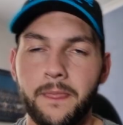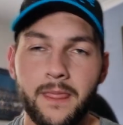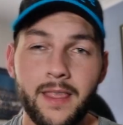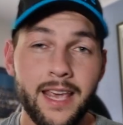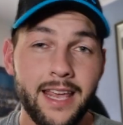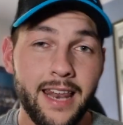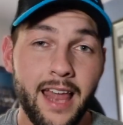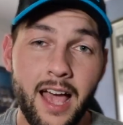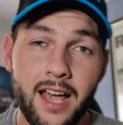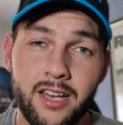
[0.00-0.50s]

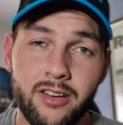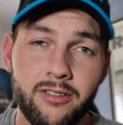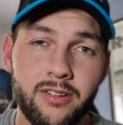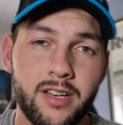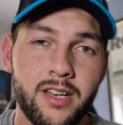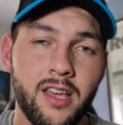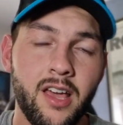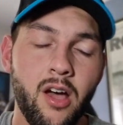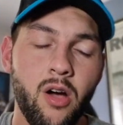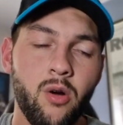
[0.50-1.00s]

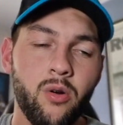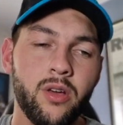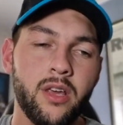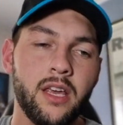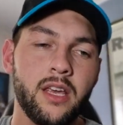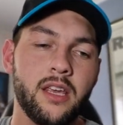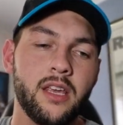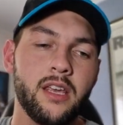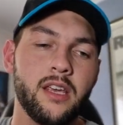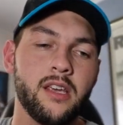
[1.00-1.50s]
inaccurate goal
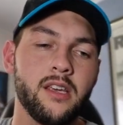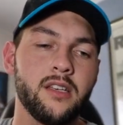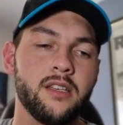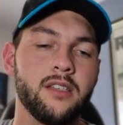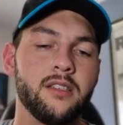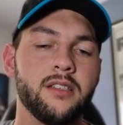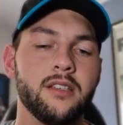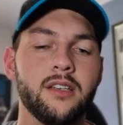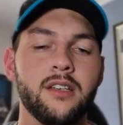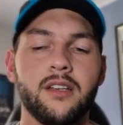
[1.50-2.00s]
kicking,